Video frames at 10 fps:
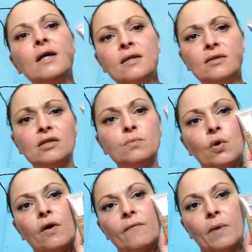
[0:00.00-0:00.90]
This is
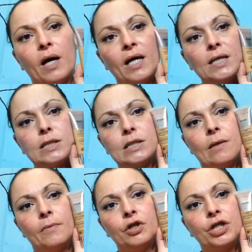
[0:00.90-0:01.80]
more my
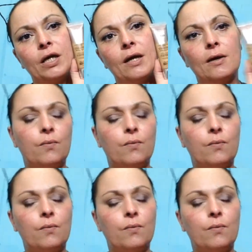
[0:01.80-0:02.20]
summer shade